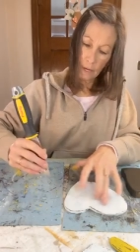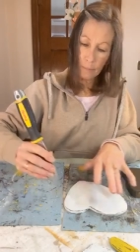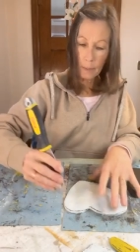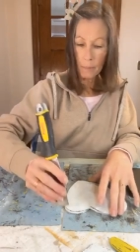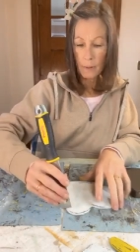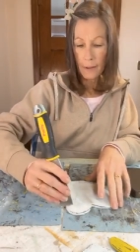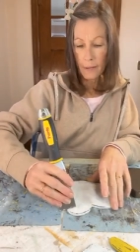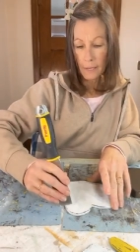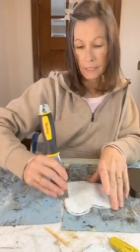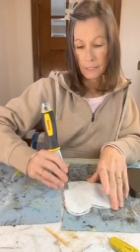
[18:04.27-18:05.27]
some people
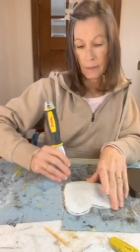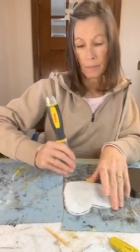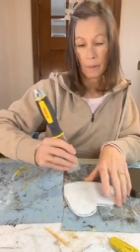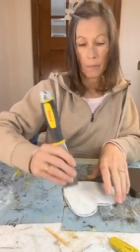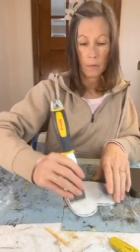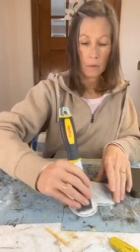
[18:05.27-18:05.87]
like it, some people